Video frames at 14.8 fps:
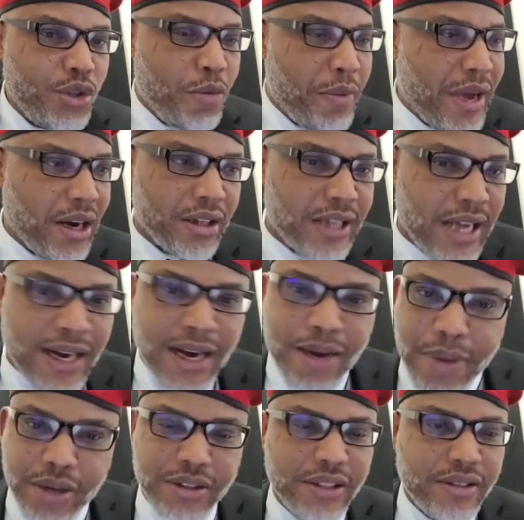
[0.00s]
You may not
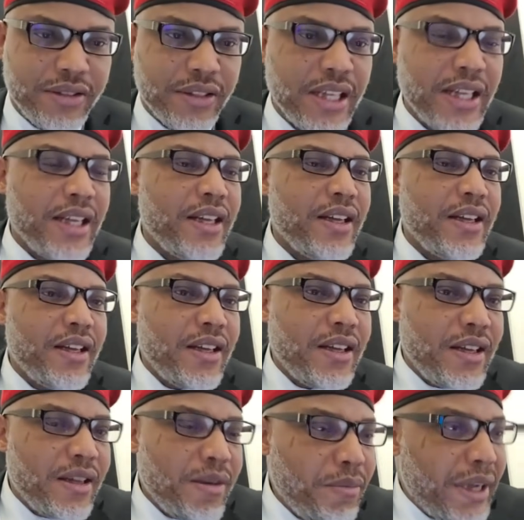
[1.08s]
hear about it,
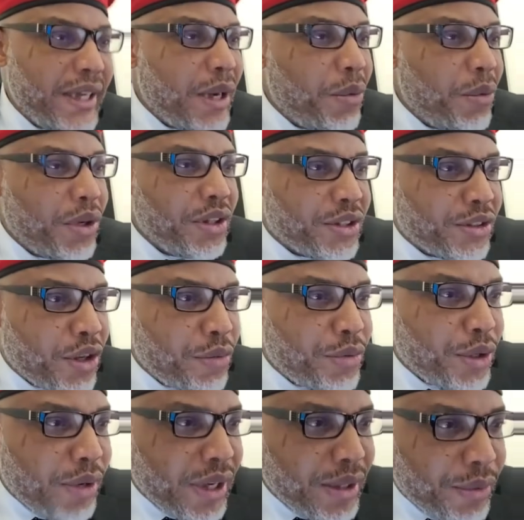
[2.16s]
but they will not
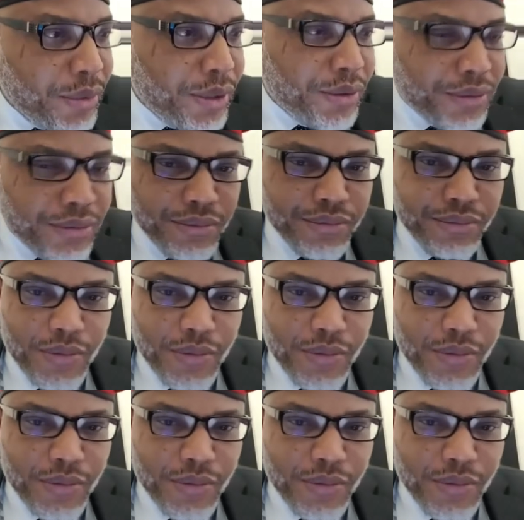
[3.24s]
disturb you anymore.